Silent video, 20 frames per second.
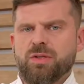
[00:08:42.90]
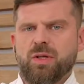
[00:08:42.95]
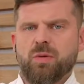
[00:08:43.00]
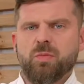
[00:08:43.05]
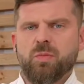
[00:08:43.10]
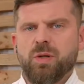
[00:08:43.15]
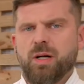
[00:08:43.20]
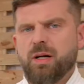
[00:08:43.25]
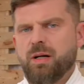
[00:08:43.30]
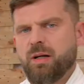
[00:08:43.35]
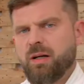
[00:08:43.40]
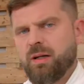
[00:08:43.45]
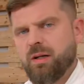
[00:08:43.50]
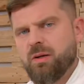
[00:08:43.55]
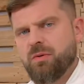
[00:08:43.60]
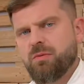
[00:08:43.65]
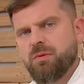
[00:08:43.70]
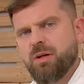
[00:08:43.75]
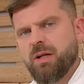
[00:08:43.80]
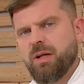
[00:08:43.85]
somewhere, you
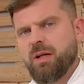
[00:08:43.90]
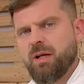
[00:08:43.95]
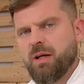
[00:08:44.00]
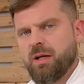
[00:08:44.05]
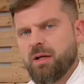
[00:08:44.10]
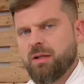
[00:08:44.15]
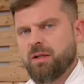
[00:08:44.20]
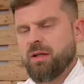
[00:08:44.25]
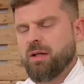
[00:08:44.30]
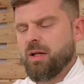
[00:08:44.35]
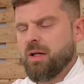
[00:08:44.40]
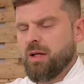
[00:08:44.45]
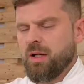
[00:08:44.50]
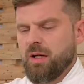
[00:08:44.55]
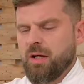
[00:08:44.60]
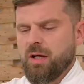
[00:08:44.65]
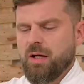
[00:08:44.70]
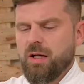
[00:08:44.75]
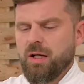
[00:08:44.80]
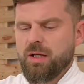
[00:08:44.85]
know, really hard
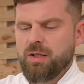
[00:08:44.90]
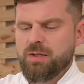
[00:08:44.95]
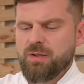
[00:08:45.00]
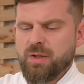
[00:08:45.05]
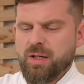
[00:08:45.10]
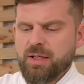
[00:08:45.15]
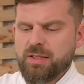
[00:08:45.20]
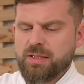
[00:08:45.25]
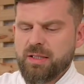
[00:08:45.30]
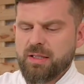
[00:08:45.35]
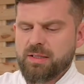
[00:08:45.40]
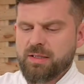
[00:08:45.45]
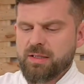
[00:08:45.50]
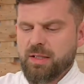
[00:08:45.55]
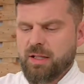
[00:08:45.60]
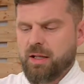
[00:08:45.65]
to access.